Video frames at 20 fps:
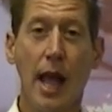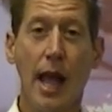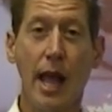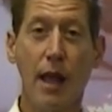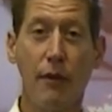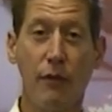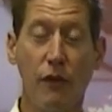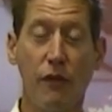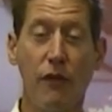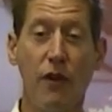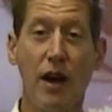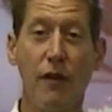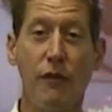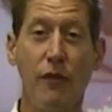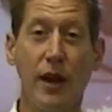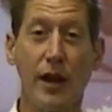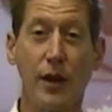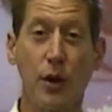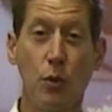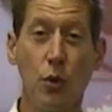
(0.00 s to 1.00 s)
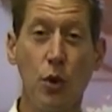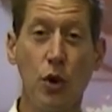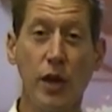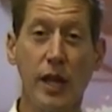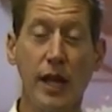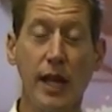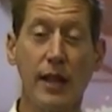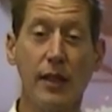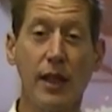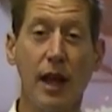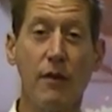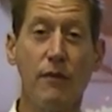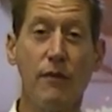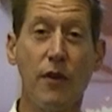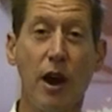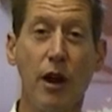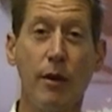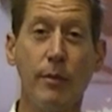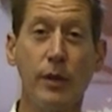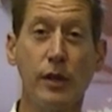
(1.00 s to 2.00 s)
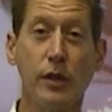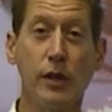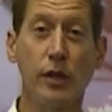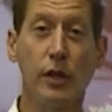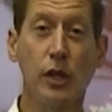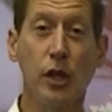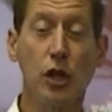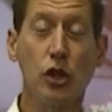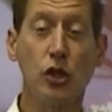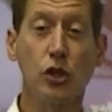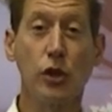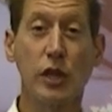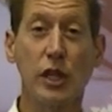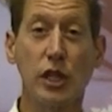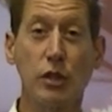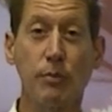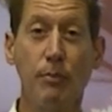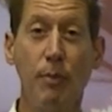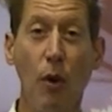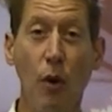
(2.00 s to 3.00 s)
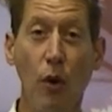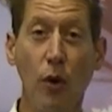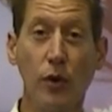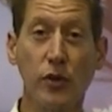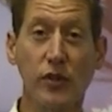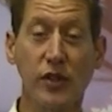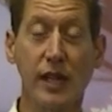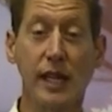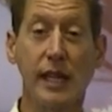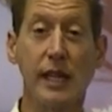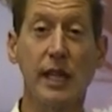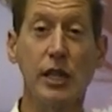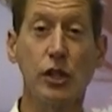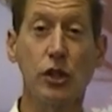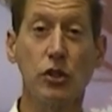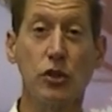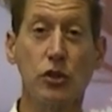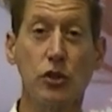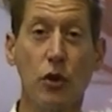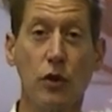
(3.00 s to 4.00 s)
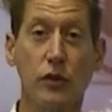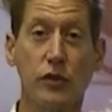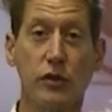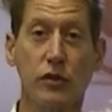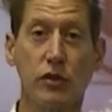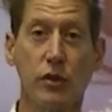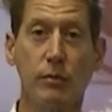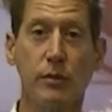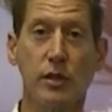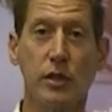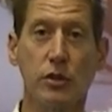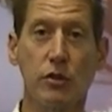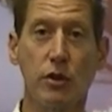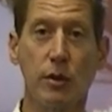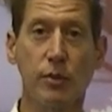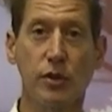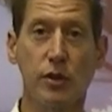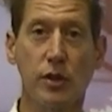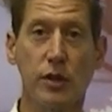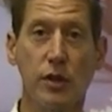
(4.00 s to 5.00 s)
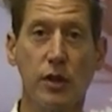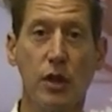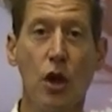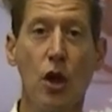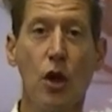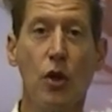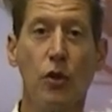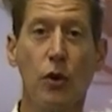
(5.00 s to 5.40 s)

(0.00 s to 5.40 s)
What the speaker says: If a firefighter working in that environment should expose an ignition source of some description,